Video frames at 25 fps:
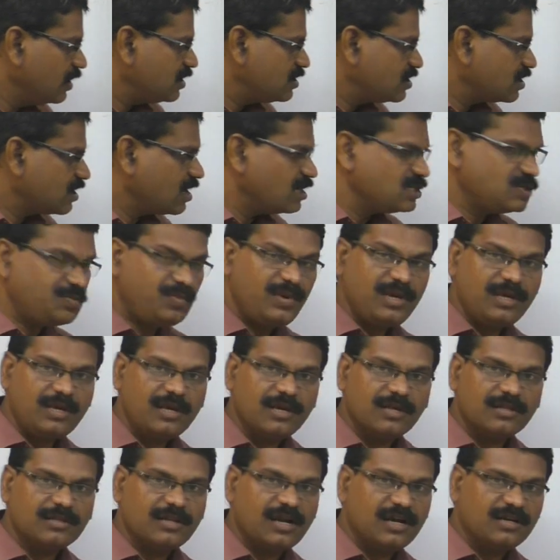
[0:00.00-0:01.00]
Strictly
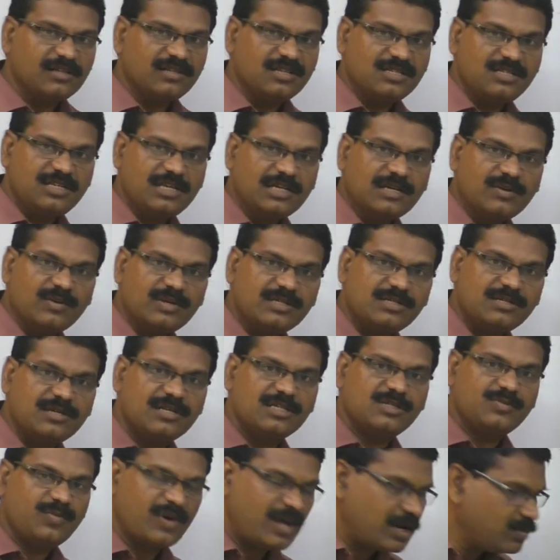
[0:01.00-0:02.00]
speaking, that this equation
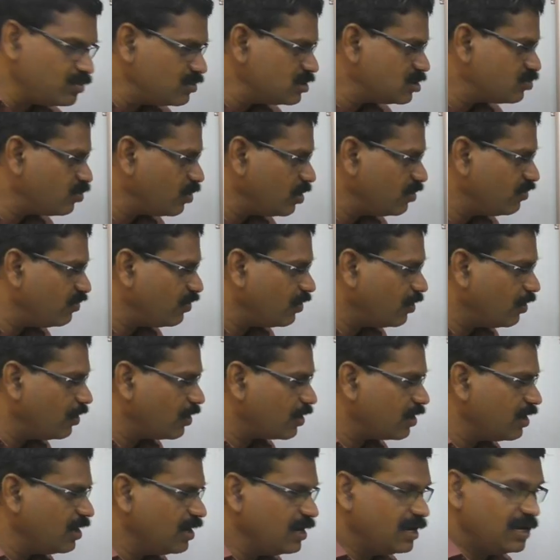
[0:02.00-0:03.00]
is permissible
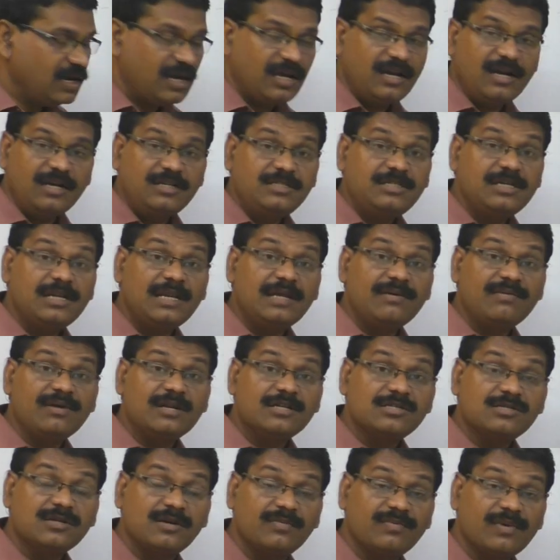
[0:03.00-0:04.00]
for energy
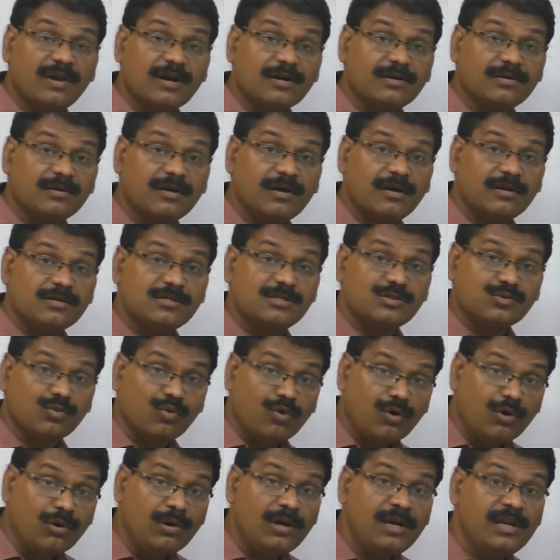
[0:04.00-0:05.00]
levels of electrons
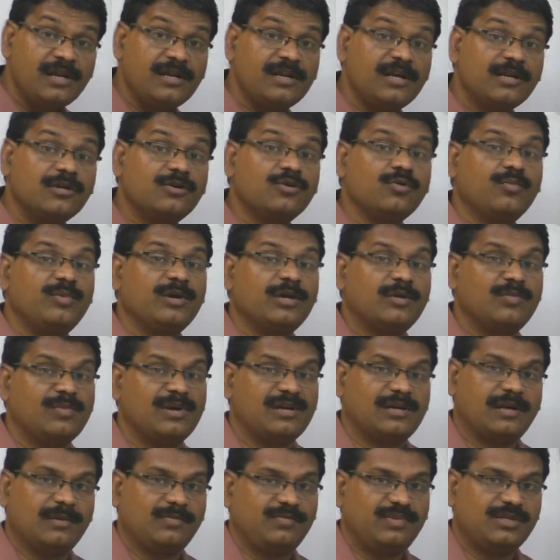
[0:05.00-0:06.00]
only in a cubic
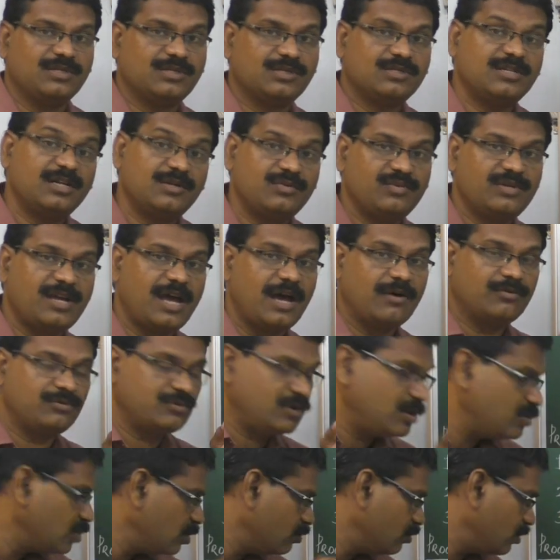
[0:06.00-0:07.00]
metal piece. That we have to
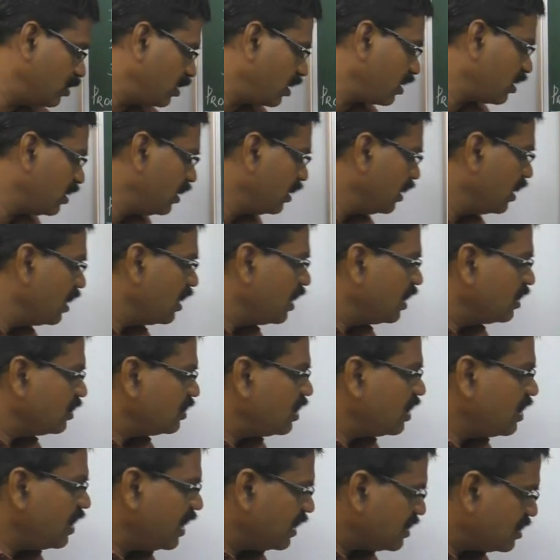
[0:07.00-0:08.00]
remember.
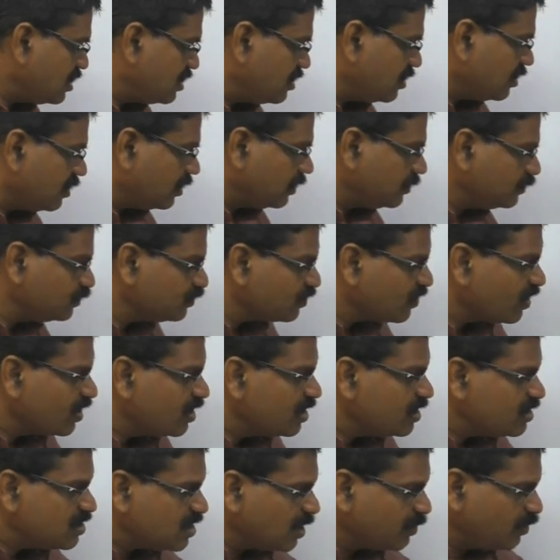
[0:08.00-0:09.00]
Then next,
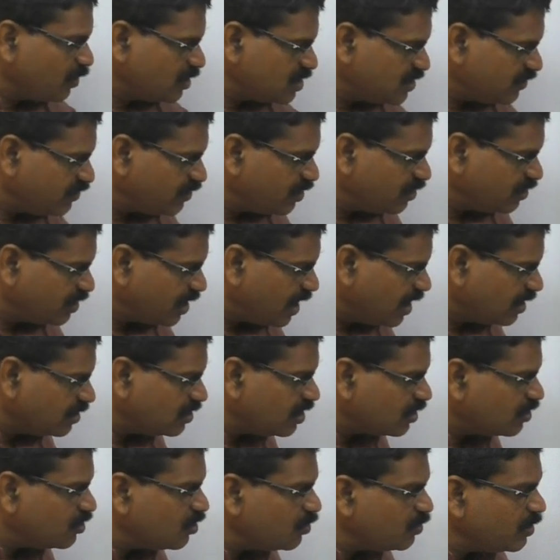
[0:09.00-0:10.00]
suppose if you take
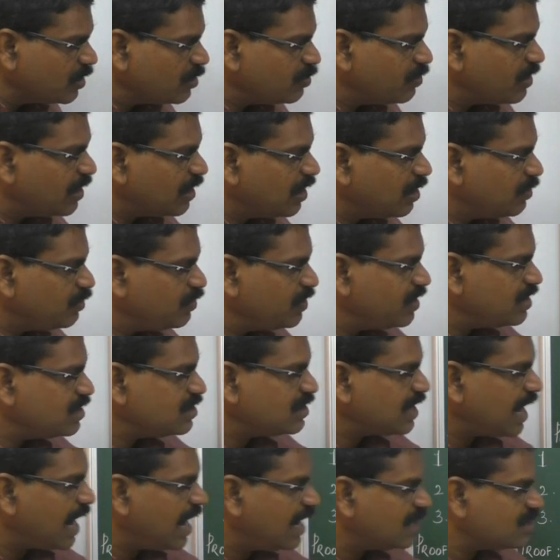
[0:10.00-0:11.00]
the cubic metal
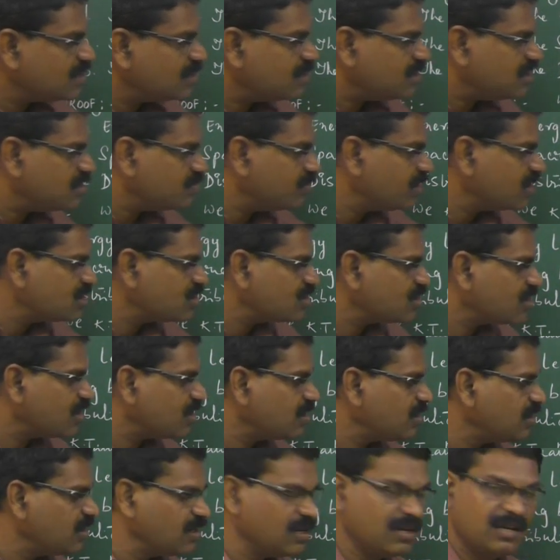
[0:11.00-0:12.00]
piece has a
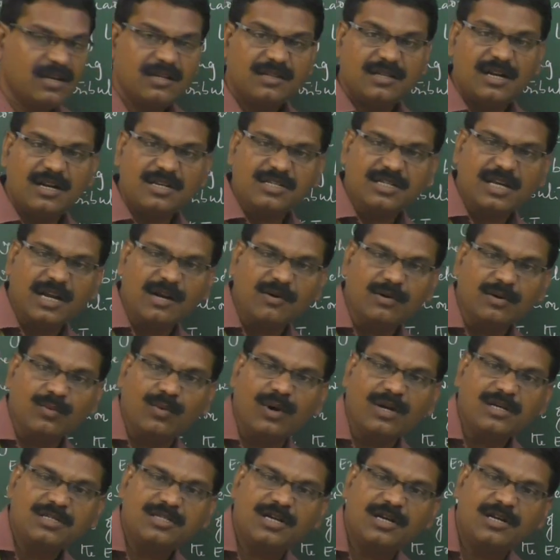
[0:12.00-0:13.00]
dimension that is around
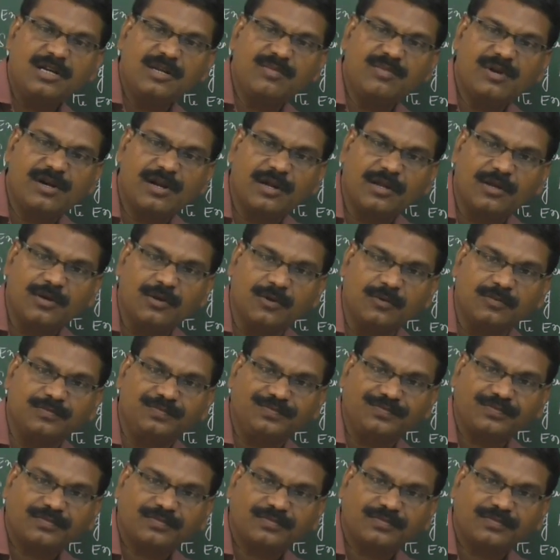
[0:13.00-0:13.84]
1 centimeter cube.